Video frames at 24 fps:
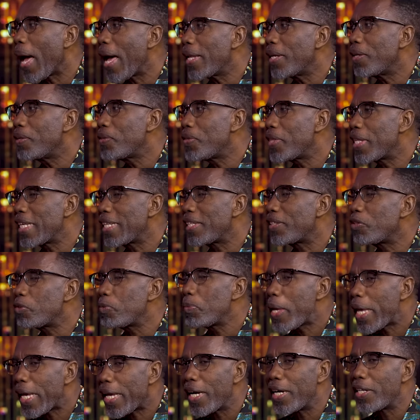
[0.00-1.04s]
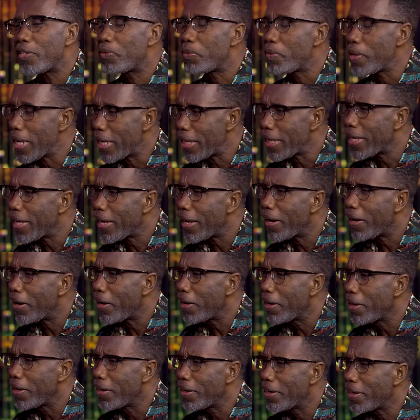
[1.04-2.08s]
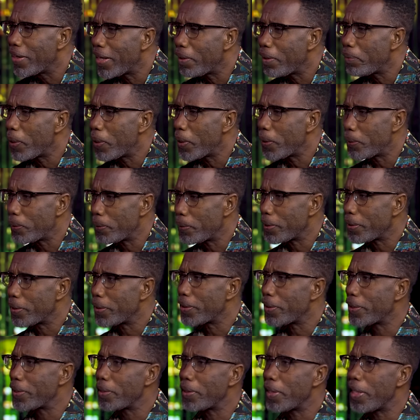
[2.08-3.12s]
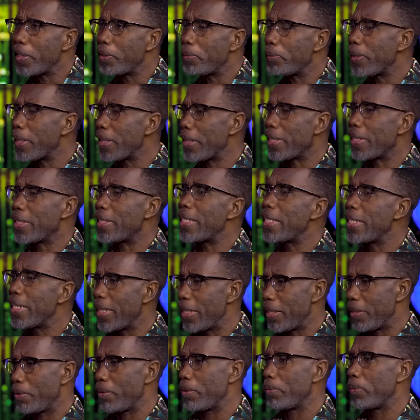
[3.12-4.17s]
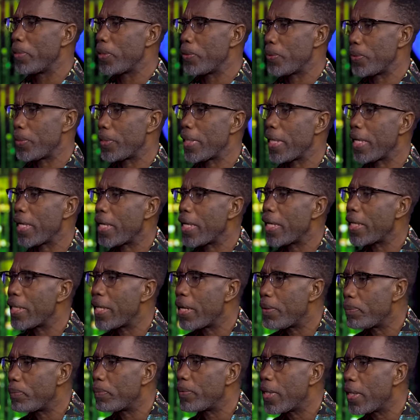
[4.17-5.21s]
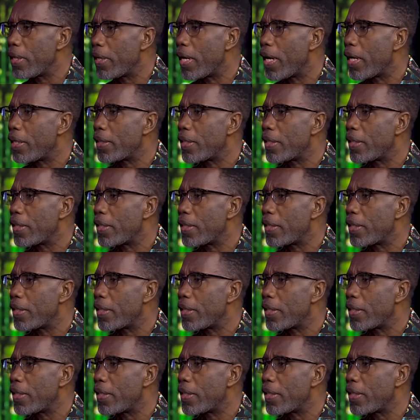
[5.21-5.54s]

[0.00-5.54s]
I don't think Jamaicans really care about anybody stealing the music. No, no I wouldn't say they,